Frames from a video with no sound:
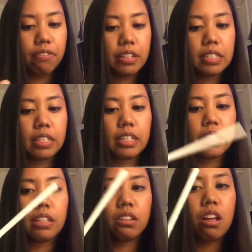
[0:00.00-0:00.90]
Is
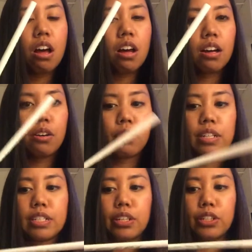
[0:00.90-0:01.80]
it long or
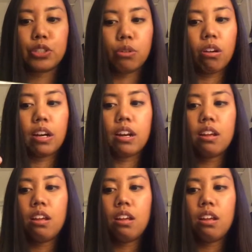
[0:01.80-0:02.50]
is it short?